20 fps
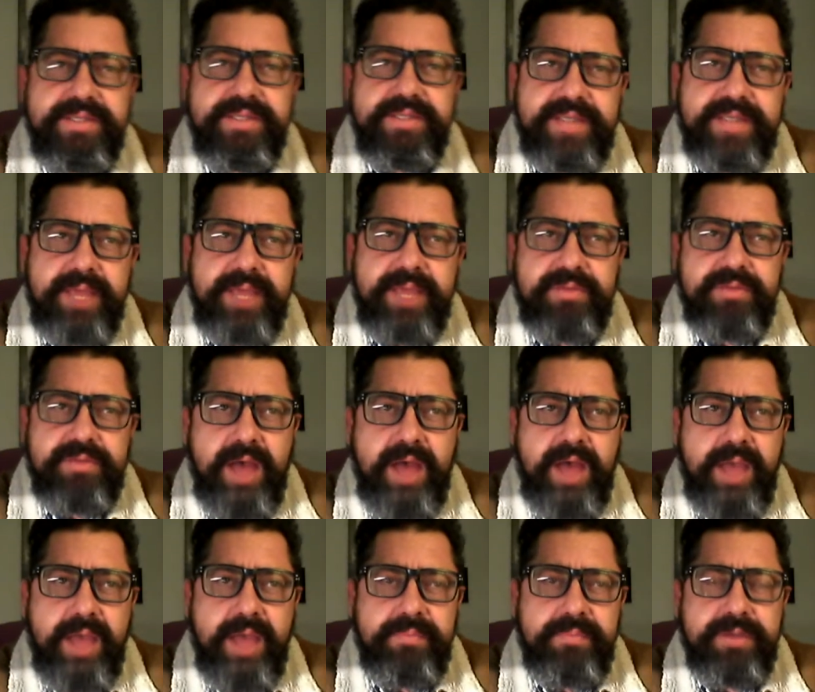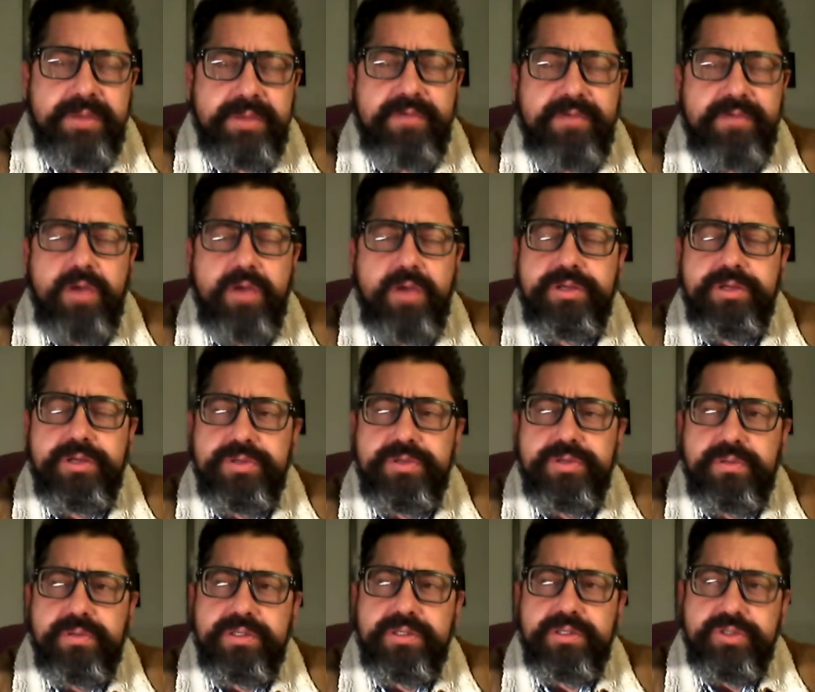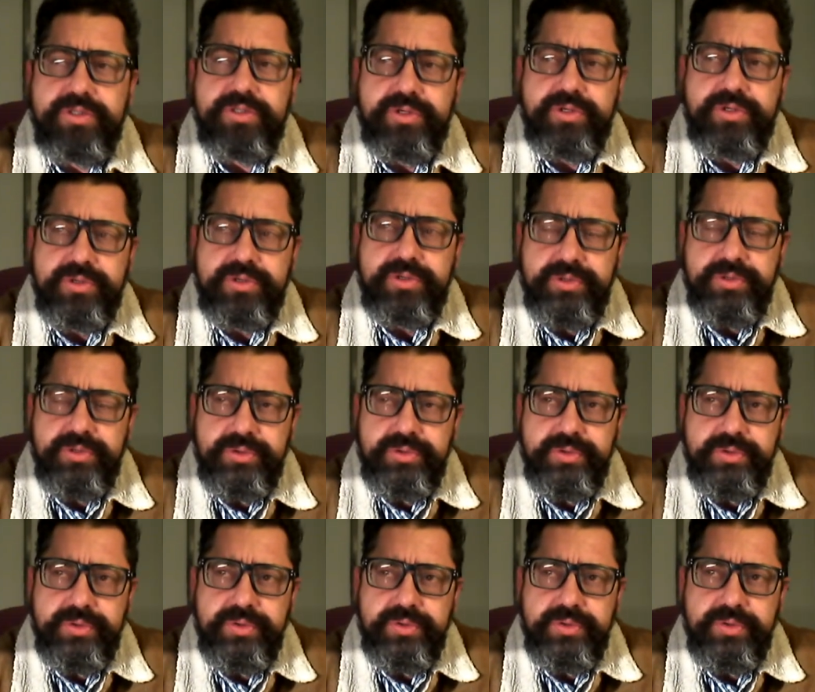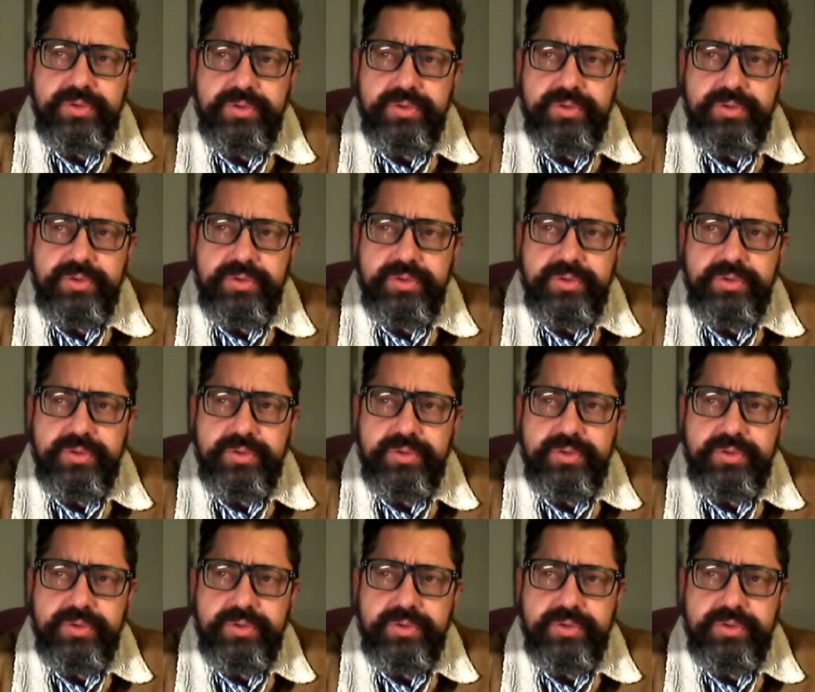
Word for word: the same time. But if only truth is true,